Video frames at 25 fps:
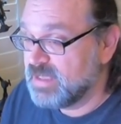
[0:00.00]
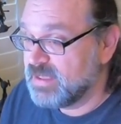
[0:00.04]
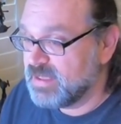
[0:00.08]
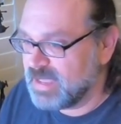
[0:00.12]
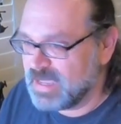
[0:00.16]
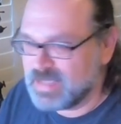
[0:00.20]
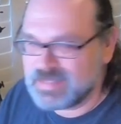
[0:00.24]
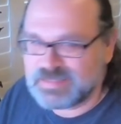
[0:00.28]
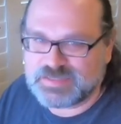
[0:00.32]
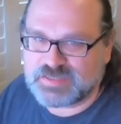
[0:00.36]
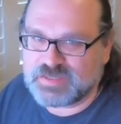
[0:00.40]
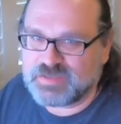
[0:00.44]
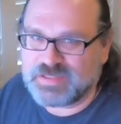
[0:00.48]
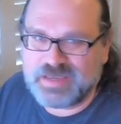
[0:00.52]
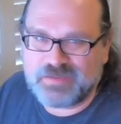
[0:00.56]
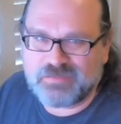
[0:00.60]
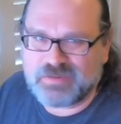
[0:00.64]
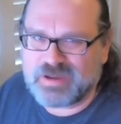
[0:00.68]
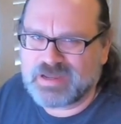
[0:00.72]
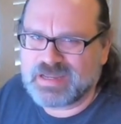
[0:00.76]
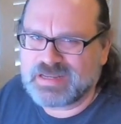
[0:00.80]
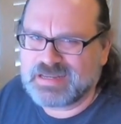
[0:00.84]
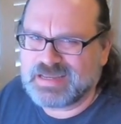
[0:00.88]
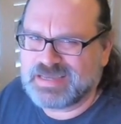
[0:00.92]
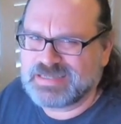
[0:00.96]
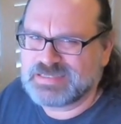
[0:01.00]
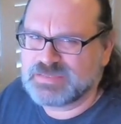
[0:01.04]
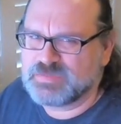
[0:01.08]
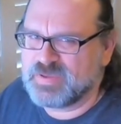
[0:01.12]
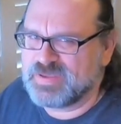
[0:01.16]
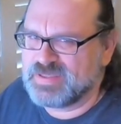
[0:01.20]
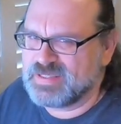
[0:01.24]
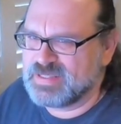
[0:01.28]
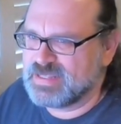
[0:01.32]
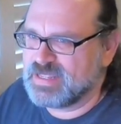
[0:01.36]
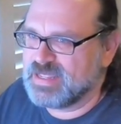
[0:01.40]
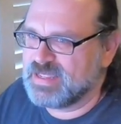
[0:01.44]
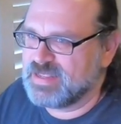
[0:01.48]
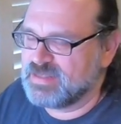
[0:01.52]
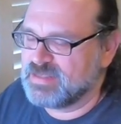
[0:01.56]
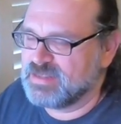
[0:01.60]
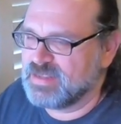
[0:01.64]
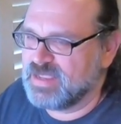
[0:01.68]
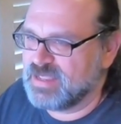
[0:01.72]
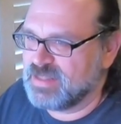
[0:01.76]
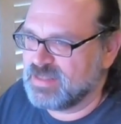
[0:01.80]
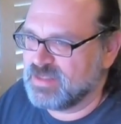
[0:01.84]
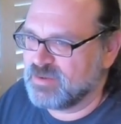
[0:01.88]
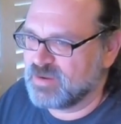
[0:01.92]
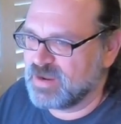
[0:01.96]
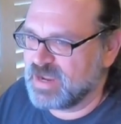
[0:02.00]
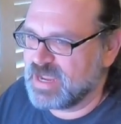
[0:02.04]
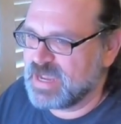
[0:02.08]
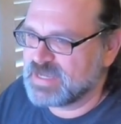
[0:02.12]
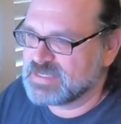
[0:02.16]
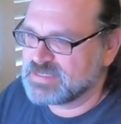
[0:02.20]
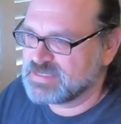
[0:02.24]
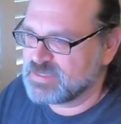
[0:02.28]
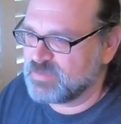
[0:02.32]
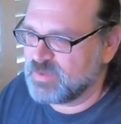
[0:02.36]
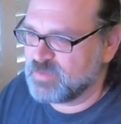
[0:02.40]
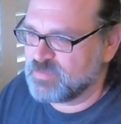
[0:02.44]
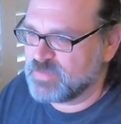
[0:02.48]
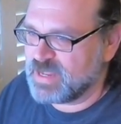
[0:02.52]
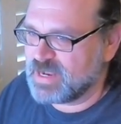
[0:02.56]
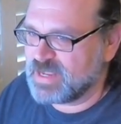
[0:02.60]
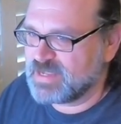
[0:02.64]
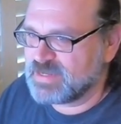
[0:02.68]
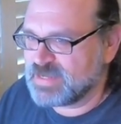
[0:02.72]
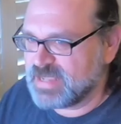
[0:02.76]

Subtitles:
And so they recognized me and they were asking me about it.